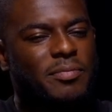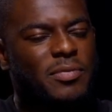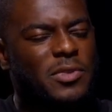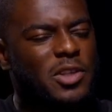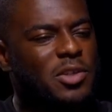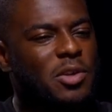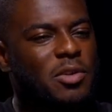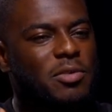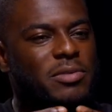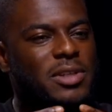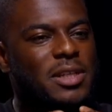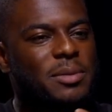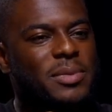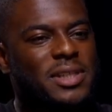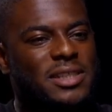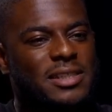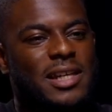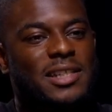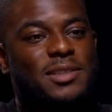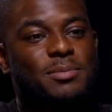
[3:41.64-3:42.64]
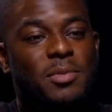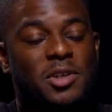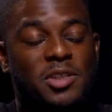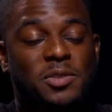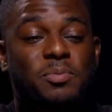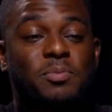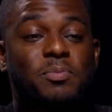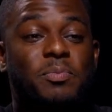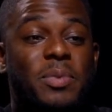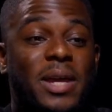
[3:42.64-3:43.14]
you don't really miss it as much
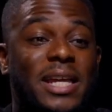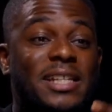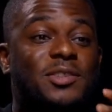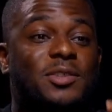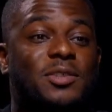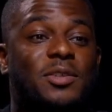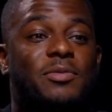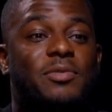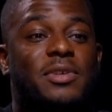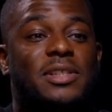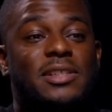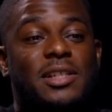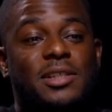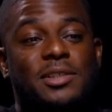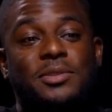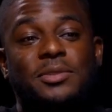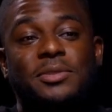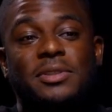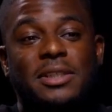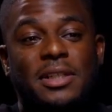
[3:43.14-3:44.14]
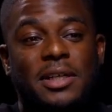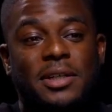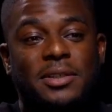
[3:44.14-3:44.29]
based on the things that you're doing now?